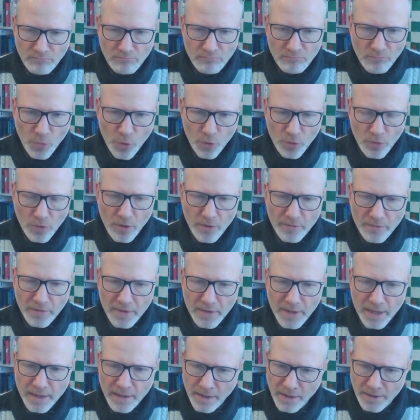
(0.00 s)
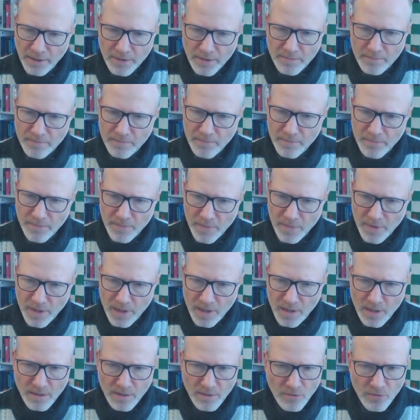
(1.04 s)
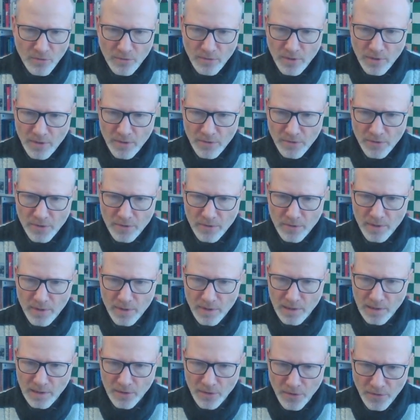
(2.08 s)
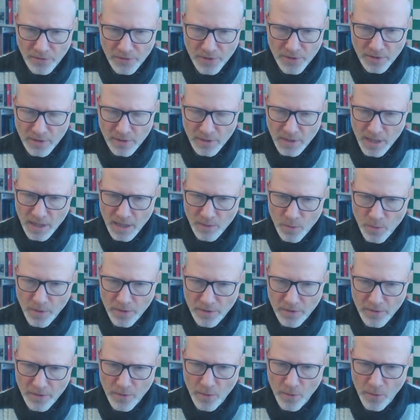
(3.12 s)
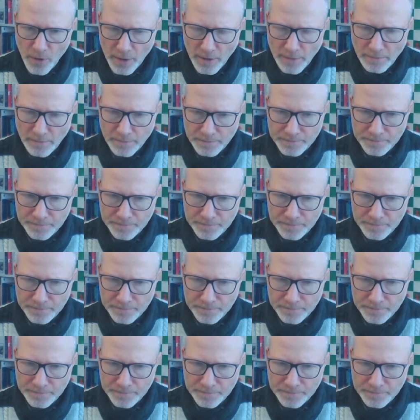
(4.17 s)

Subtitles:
more often than not, then who knows, you can launch an attack with your